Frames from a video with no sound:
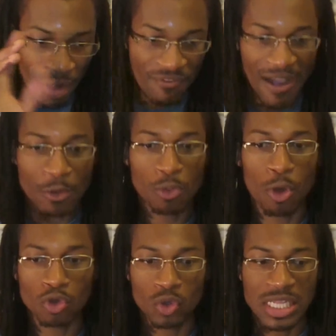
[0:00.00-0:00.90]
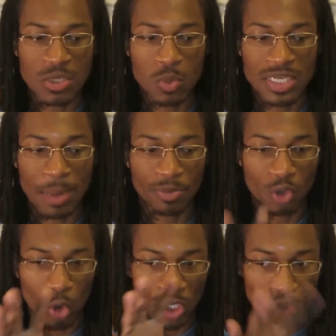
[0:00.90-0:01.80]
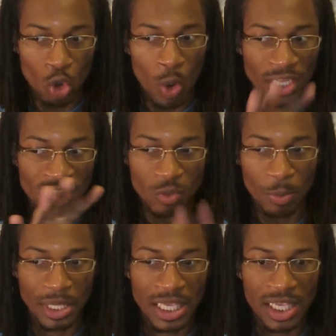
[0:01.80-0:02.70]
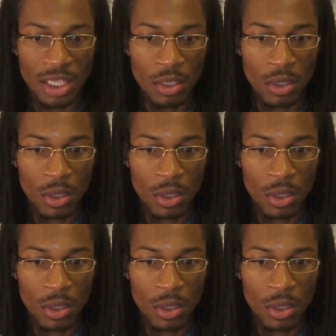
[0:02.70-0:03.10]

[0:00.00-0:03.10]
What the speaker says: my final thoughts on this week's episode is going to be,